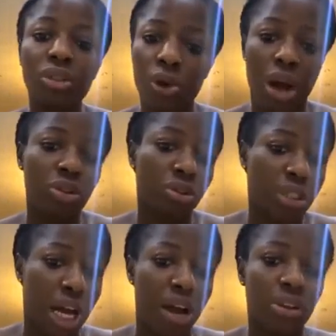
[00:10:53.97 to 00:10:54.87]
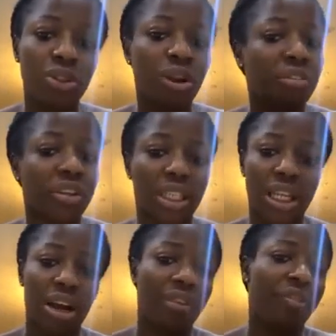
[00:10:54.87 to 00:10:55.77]
so I'll do that. I'll do
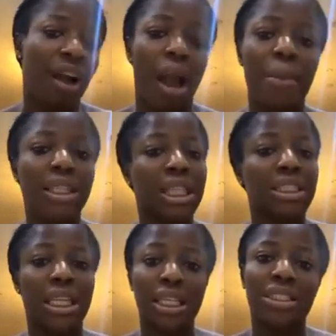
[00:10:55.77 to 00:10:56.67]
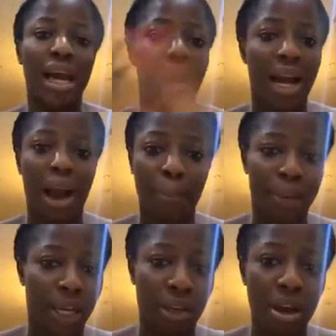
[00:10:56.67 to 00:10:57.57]
everything. In fact, I might start an entire
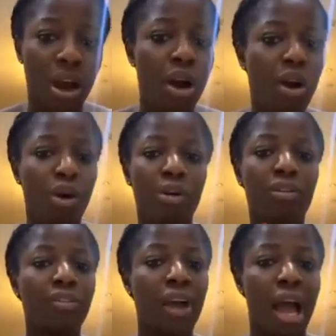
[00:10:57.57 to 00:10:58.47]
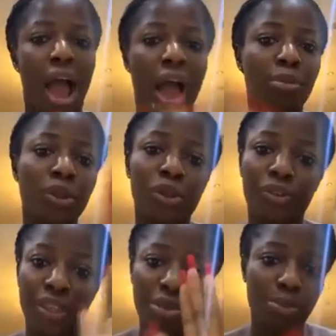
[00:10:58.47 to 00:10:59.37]
campaign of I am not
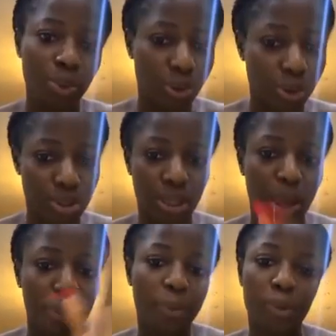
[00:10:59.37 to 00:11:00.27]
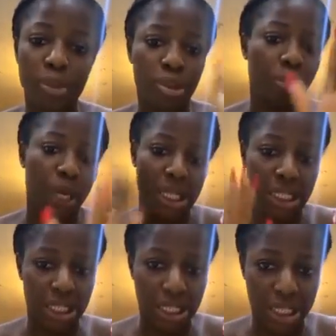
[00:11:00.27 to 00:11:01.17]
on Facebook so that people stop
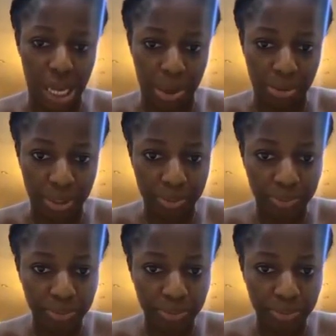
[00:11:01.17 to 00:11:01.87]
getting scammed.